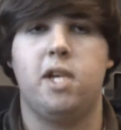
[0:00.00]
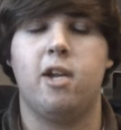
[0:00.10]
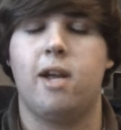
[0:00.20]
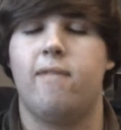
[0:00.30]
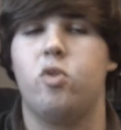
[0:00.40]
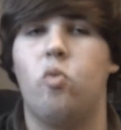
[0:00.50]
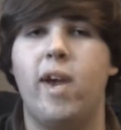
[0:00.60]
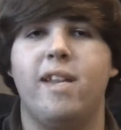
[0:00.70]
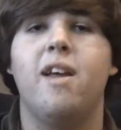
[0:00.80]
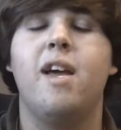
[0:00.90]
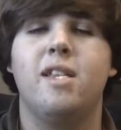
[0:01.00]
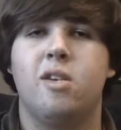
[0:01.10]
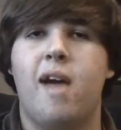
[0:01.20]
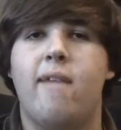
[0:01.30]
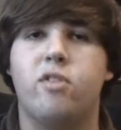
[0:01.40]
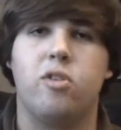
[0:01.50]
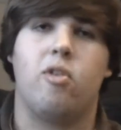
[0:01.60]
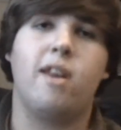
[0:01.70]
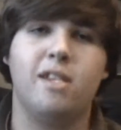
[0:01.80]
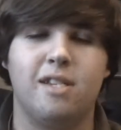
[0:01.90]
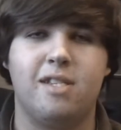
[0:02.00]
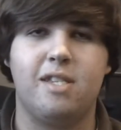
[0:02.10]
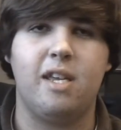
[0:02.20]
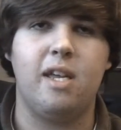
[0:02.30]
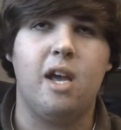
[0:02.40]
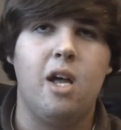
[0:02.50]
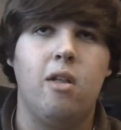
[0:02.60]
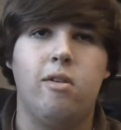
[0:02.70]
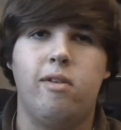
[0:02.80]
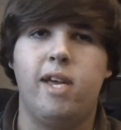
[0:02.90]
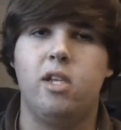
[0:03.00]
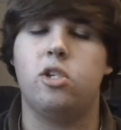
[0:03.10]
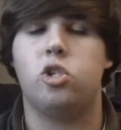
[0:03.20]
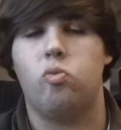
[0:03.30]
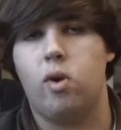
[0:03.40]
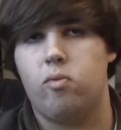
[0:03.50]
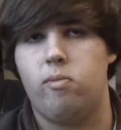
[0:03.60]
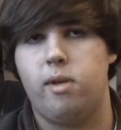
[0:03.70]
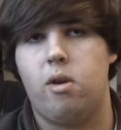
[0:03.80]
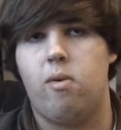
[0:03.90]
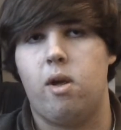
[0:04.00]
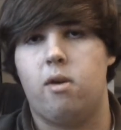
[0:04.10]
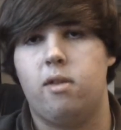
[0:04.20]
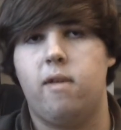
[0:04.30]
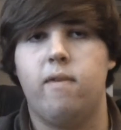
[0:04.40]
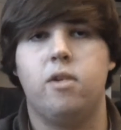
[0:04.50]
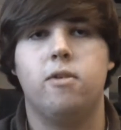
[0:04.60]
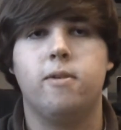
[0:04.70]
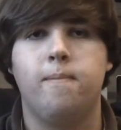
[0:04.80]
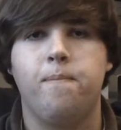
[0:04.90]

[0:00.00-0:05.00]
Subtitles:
you're going to have to wait till after the credits to see little hints to what will be going on in the Avengers.